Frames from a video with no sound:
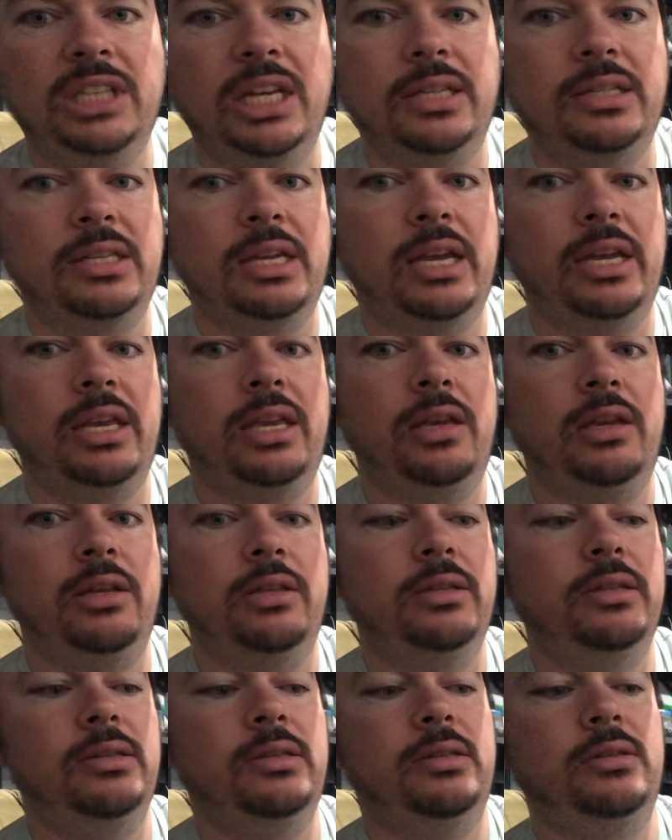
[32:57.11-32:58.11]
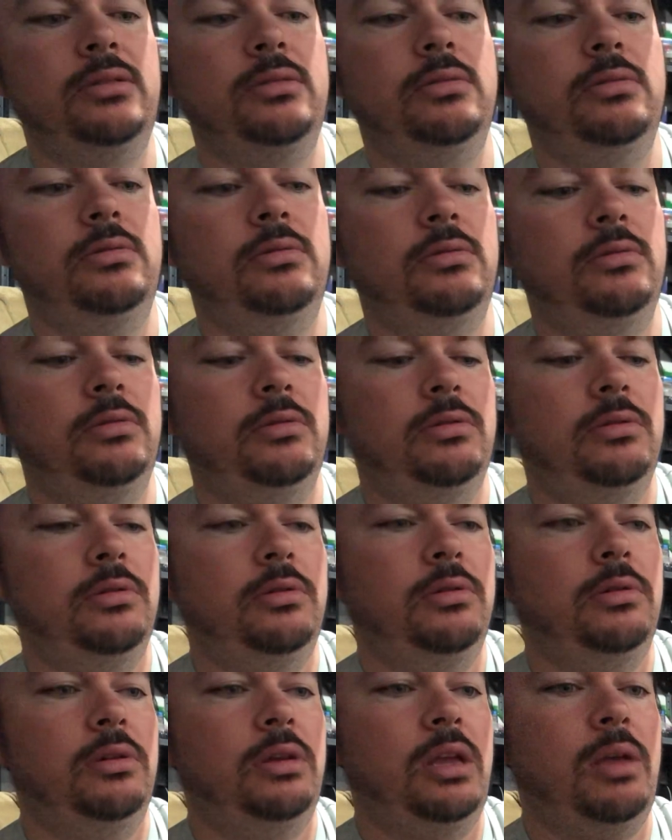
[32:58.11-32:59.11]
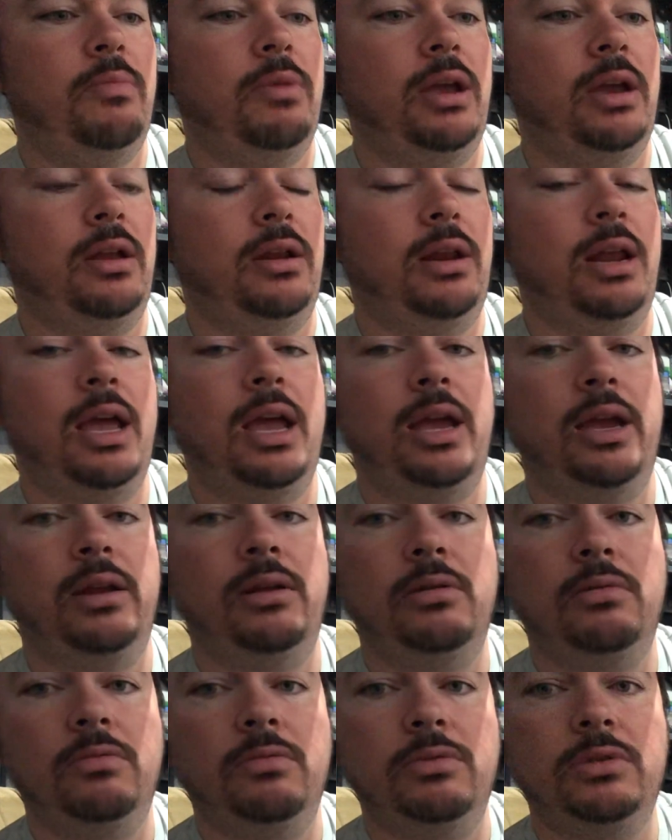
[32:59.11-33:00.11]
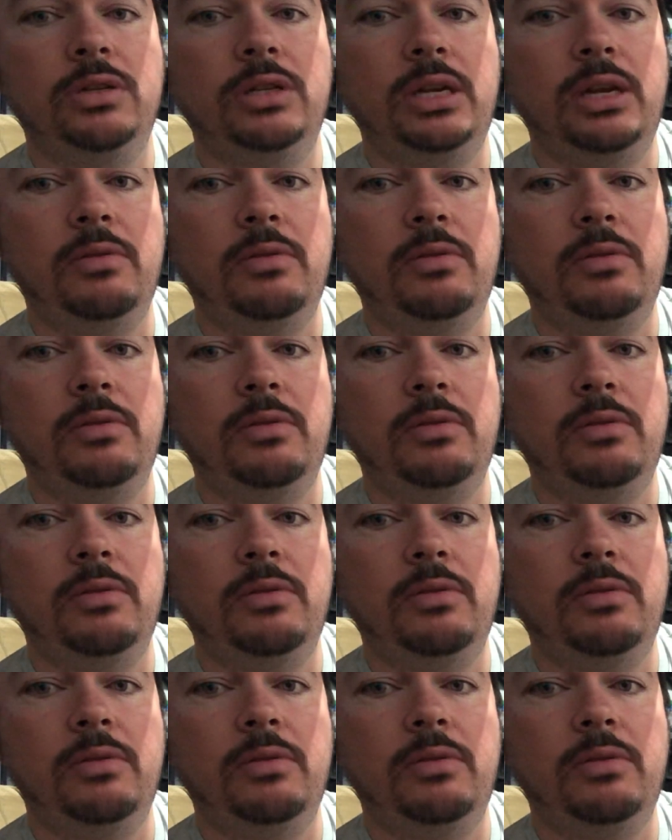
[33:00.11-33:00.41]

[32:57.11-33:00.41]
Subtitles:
SI Kids came back at 9, which